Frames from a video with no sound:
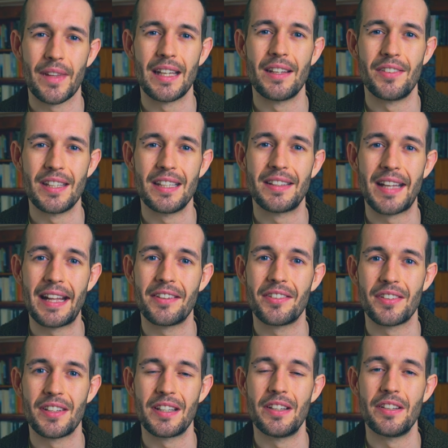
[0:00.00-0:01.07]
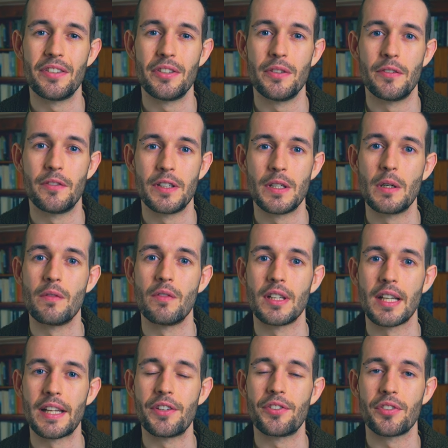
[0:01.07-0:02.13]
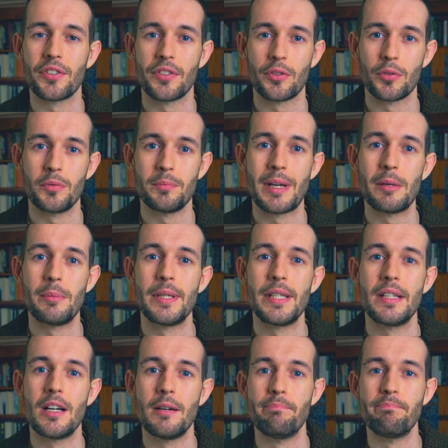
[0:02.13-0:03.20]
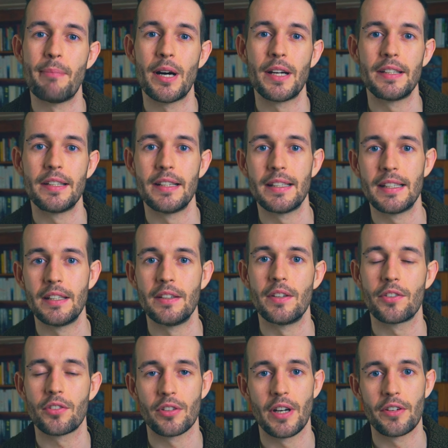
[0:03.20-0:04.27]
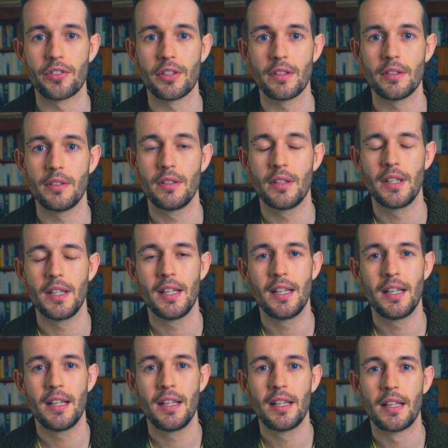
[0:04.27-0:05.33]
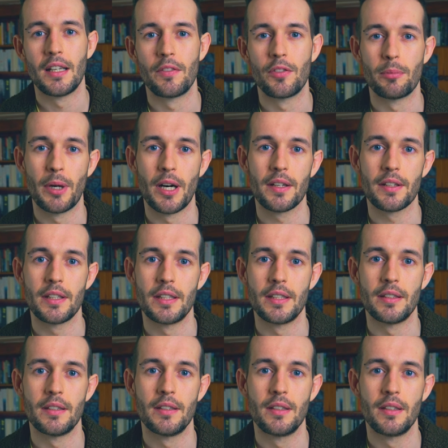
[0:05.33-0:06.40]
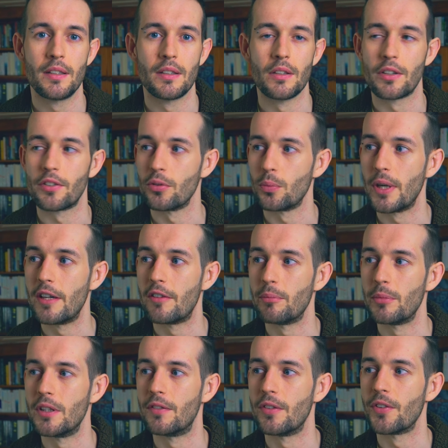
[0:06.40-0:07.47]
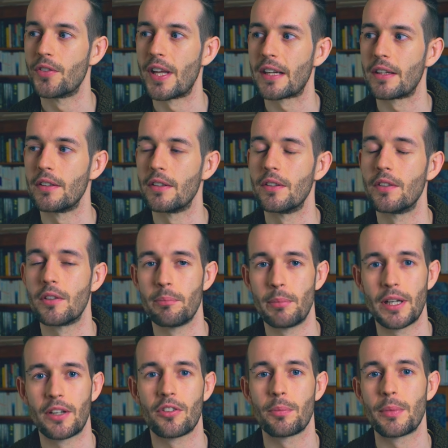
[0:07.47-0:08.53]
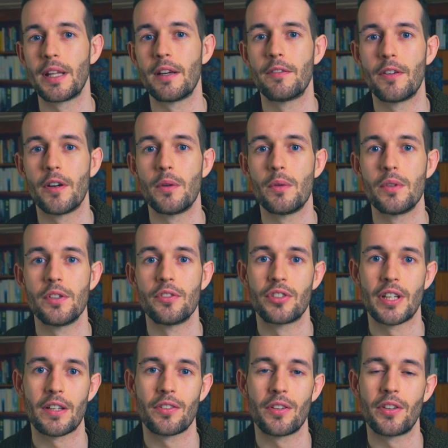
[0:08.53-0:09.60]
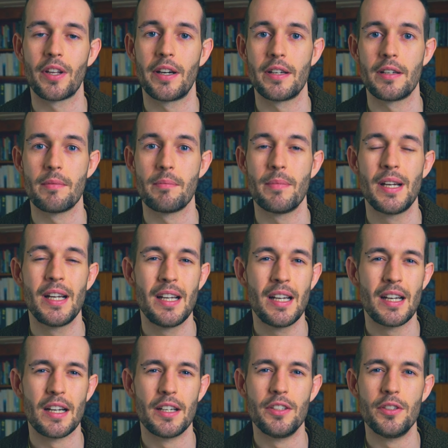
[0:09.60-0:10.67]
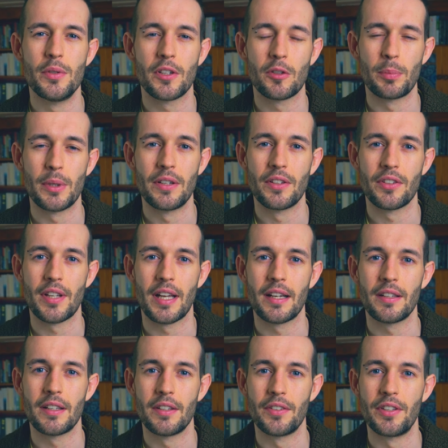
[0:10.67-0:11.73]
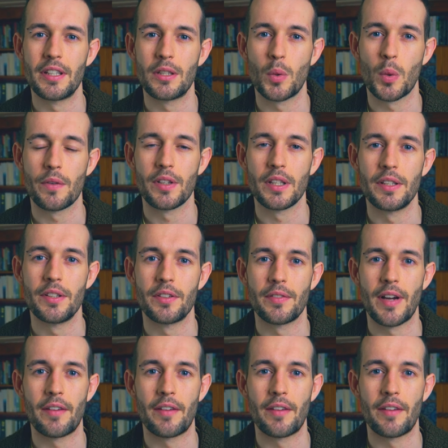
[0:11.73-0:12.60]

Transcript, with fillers: is the intensity that you feel in relation to maybe a minor indiscretion. If your partner looks away from you for a second and picks up their phone and checks the time, and you experience that as the equivalent of